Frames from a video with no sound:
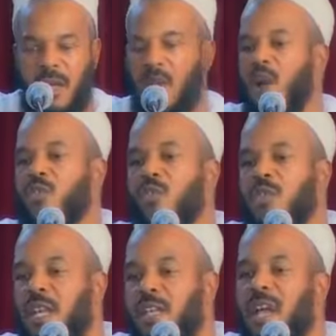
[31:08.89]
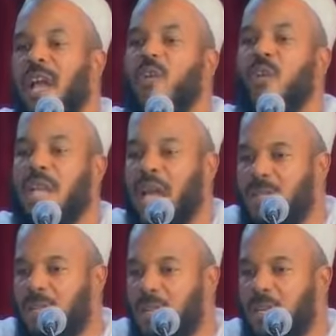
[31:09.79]
And he also said, "Khayru
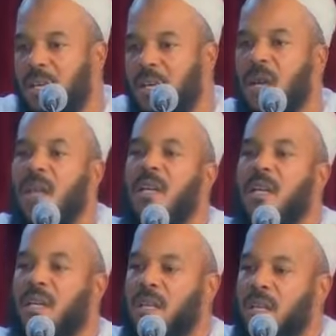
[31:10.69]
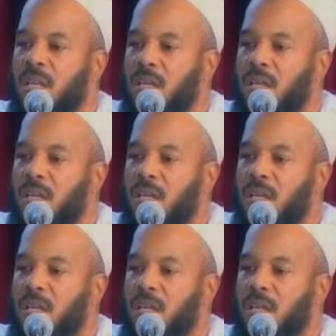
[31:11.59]
nasi qarni,"